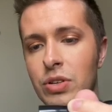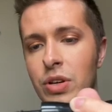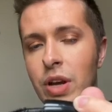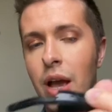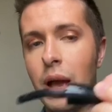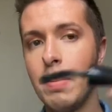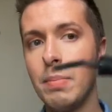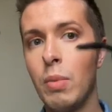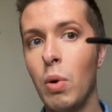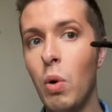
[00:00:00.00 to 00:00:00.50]
You
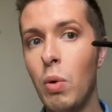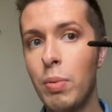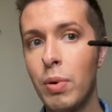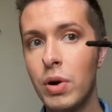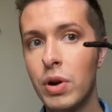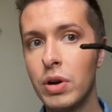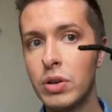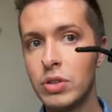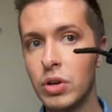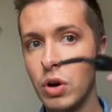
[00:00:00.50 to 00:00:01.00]
get more
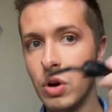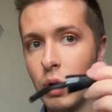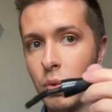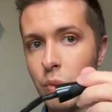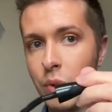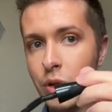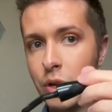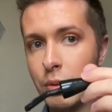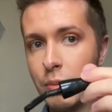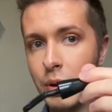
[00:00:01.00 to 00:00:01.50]
product on
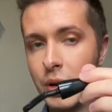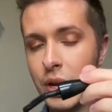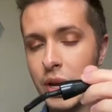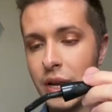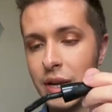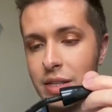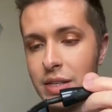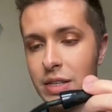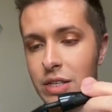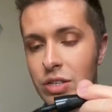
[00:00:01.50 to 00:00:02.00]
when you put it
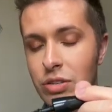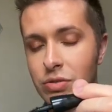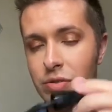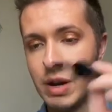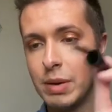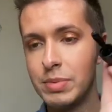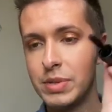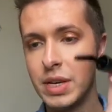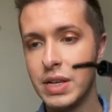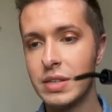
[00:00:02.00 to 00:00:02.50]
in because it
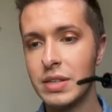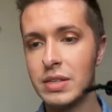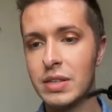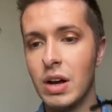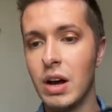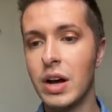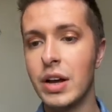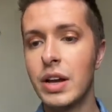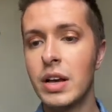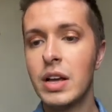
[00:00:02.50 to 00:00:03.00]
scrapes against the
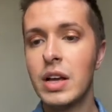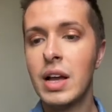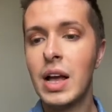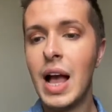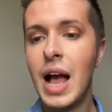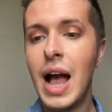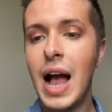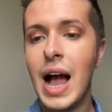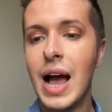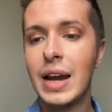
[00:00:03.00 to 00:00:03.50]
side,
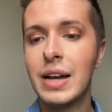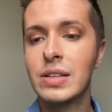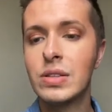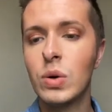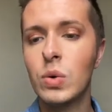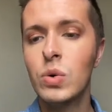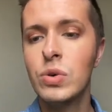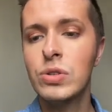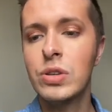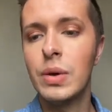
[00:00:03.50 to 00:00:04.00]
and it's
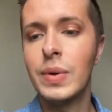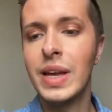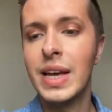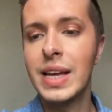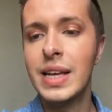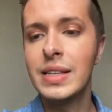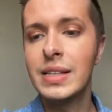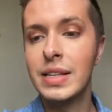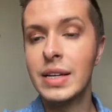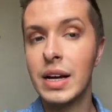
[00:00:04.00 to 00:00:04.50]
also
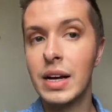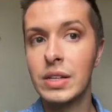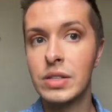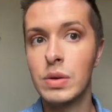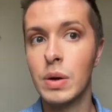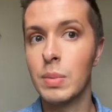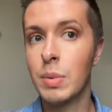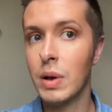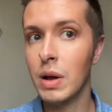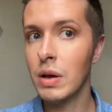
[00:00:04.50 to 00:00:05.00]
easier
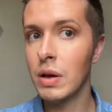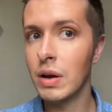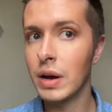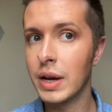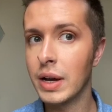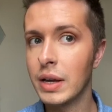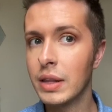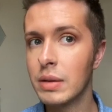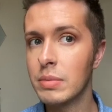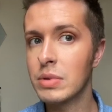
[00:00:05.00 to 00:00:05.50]
to
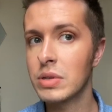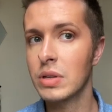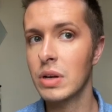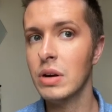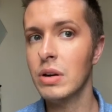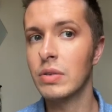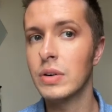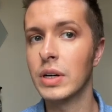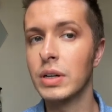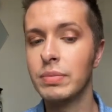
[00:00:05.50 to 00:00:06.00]
apply the
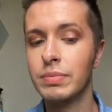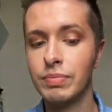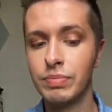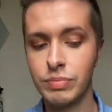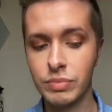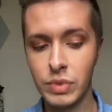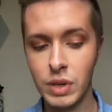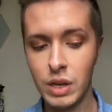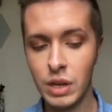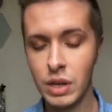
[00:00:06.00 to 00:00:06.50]
mascara.
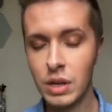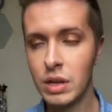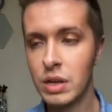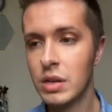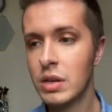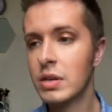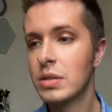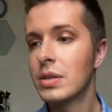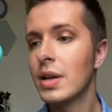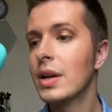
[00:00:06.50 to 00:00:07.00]

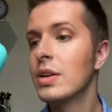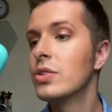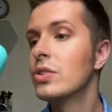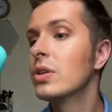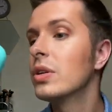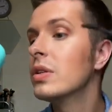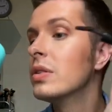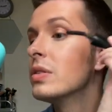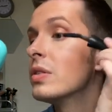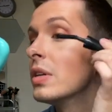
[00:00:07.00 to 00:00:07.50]
So as you
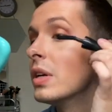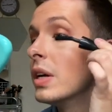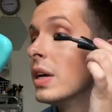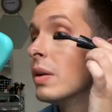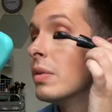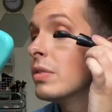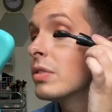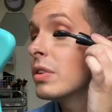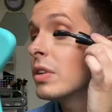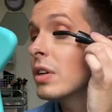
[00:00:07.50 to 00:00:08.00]
can see,
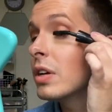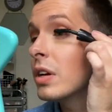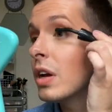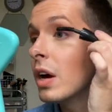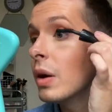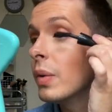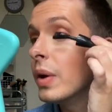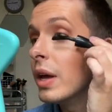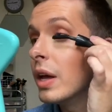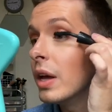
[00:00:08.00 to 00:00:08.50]
I'm just going to
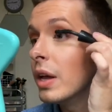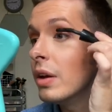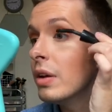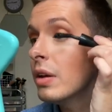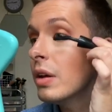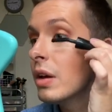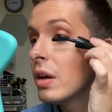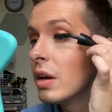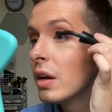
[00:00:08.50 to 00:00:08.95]
go in